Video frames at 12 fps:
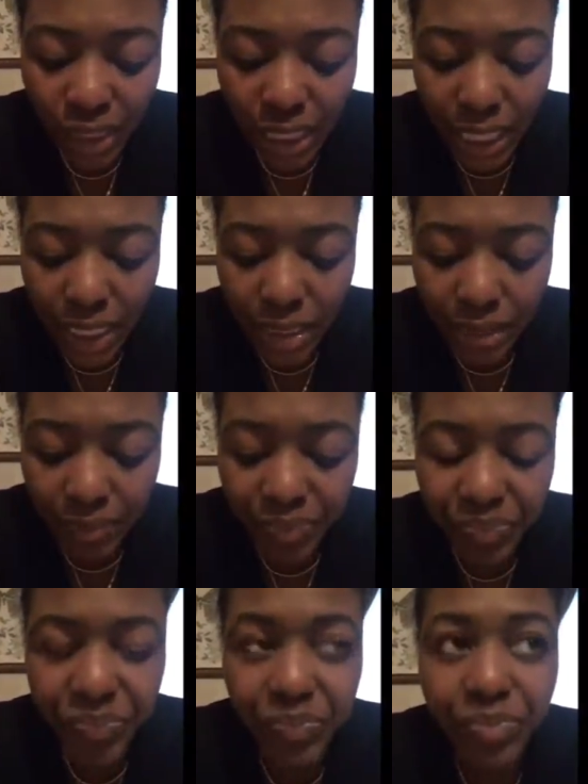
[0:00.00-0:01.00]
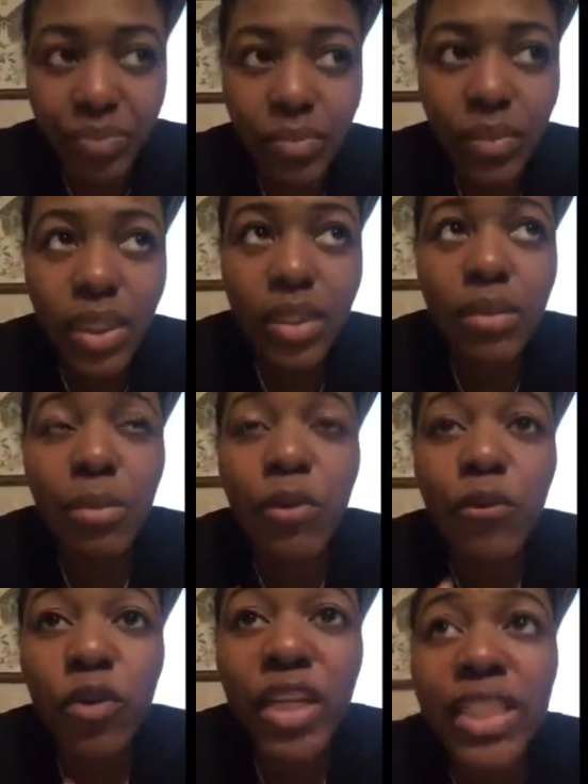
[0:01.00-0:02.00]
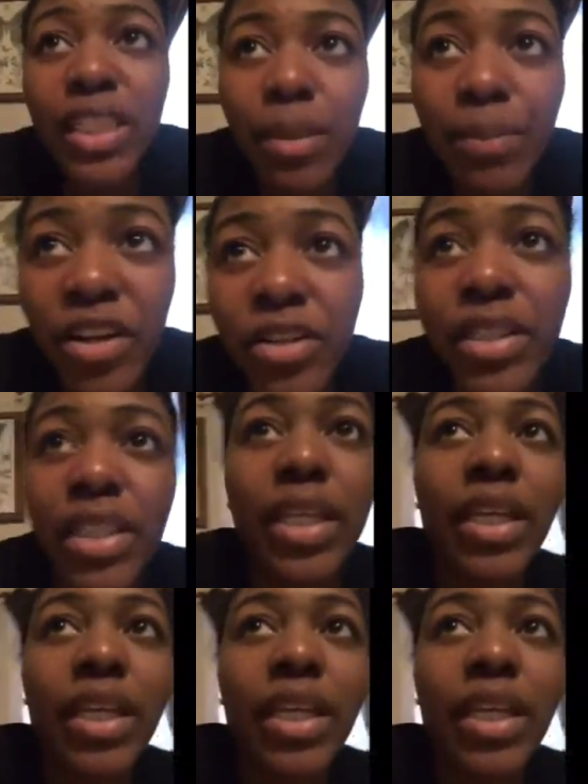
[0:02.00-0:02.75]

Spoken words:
And before he did the piercing,